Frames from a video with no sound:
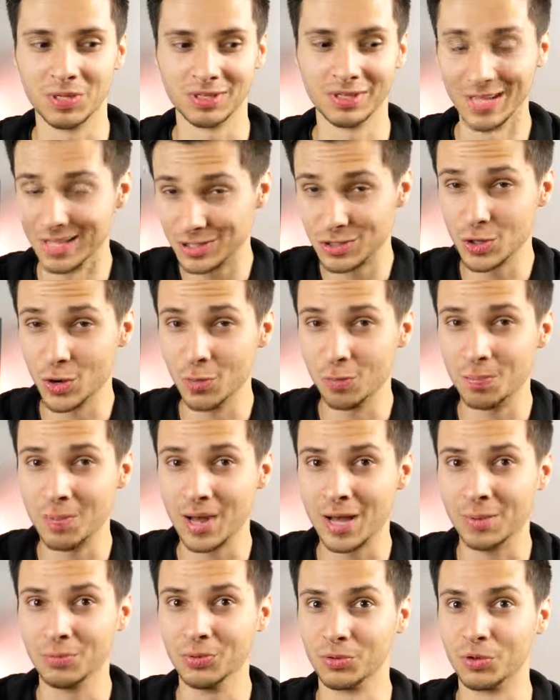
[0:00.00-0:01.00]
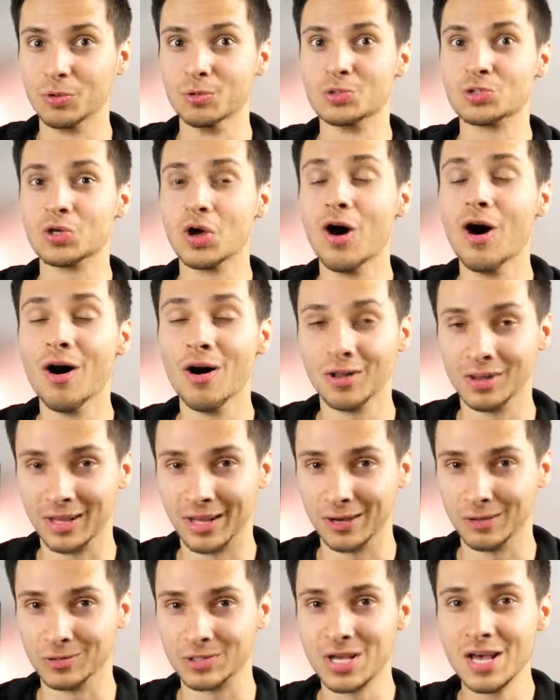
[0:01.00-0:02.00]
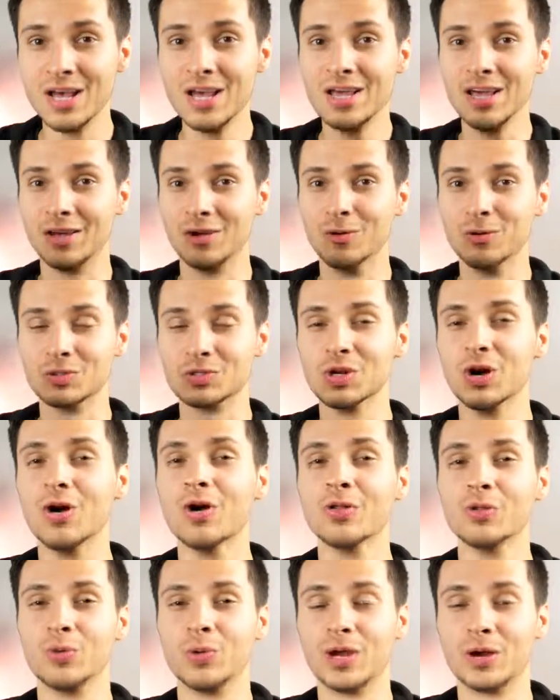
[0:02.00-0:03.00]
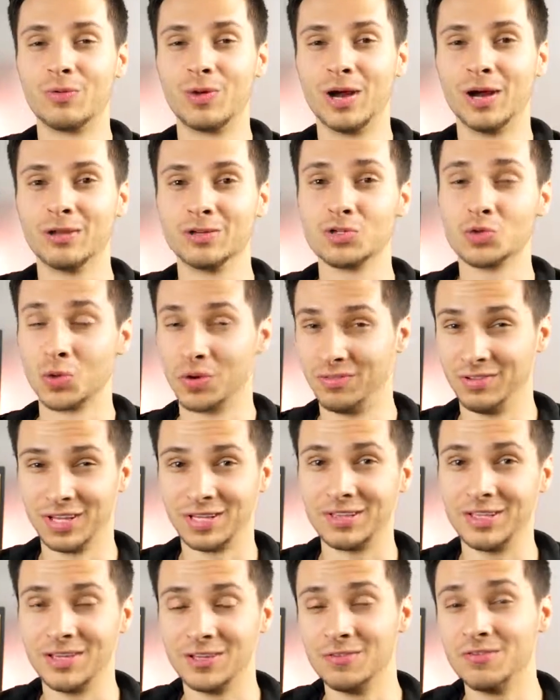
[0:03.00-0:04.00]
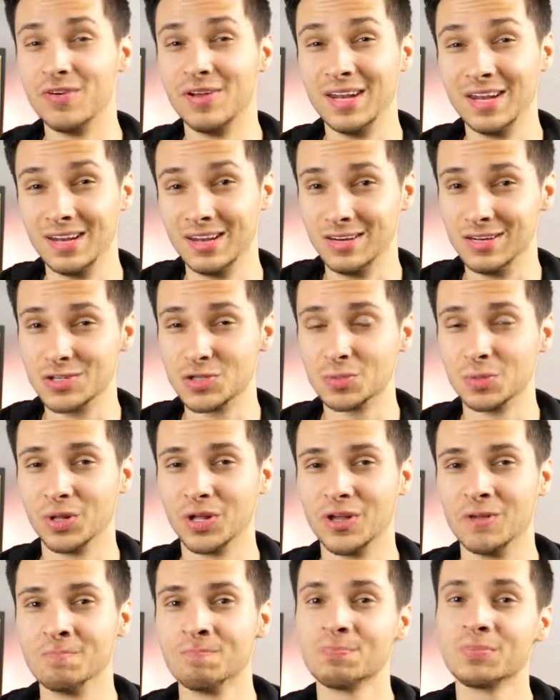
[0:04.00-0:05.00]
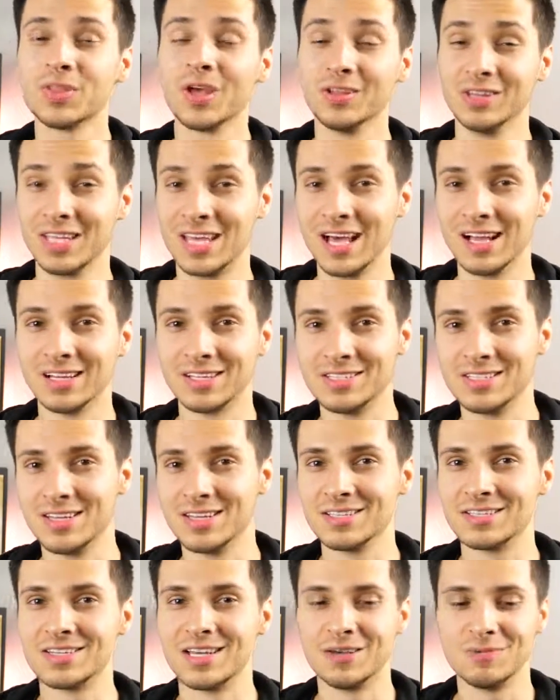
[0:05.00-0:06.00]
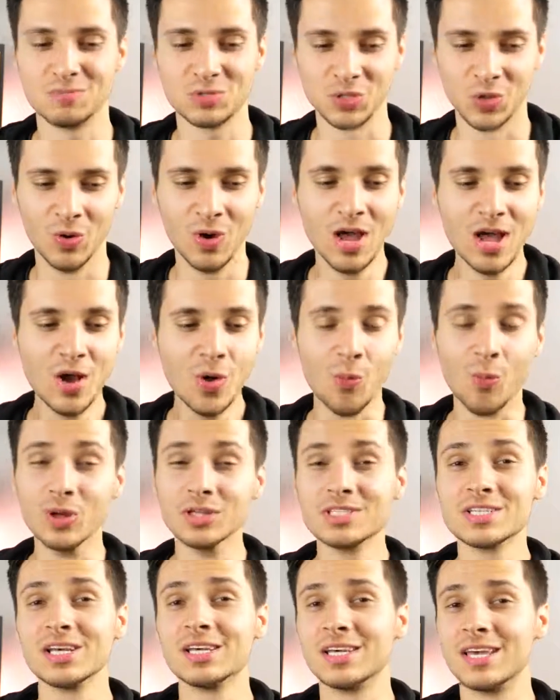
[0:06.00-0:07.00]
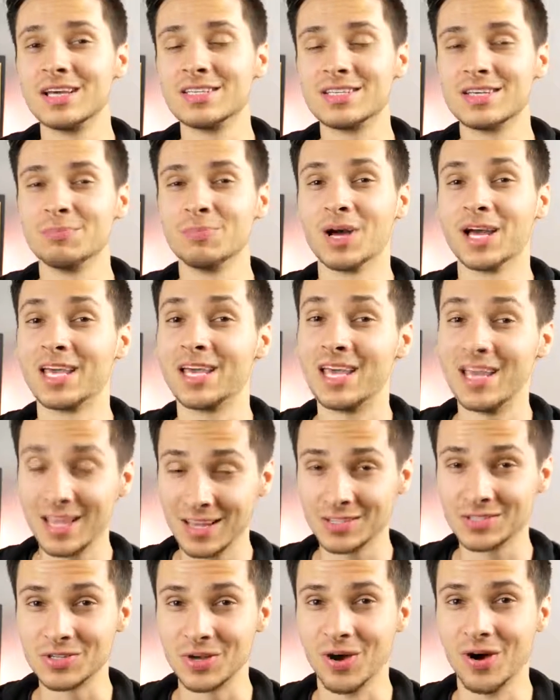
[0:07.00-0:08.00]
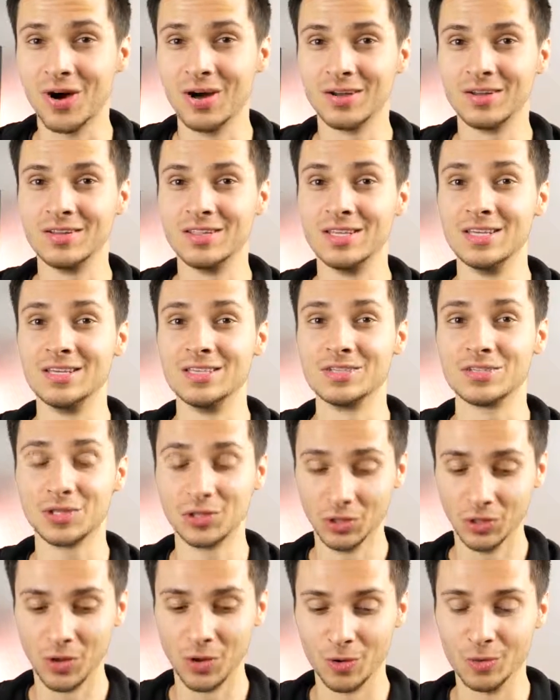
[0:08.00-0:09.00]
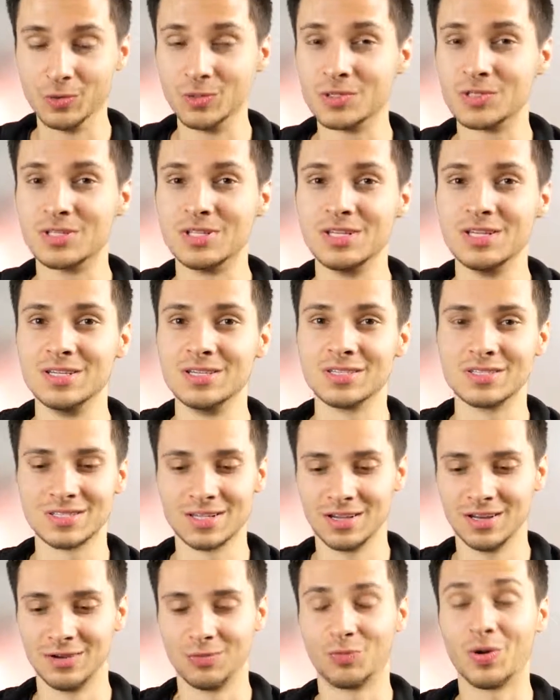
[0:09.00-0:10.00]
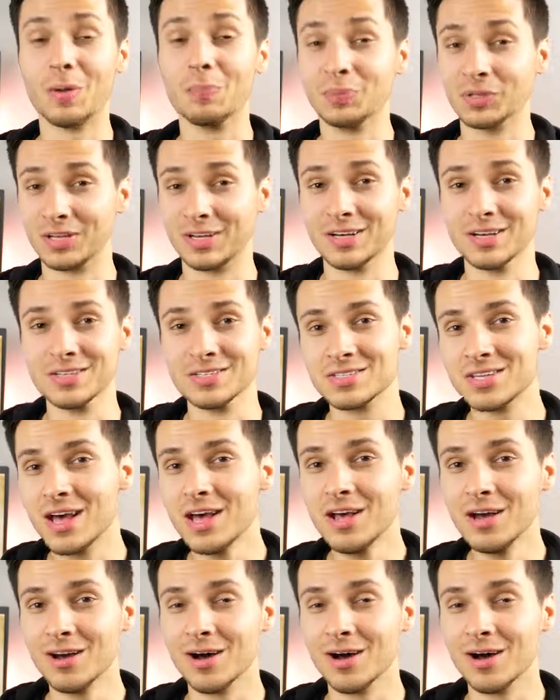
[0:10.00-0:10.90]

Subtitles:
But let's hope Apple goes all out and goes all the way around, sort of like the Infinity display on the Galaxy S8. So once I get my hands on these clones, these replicas,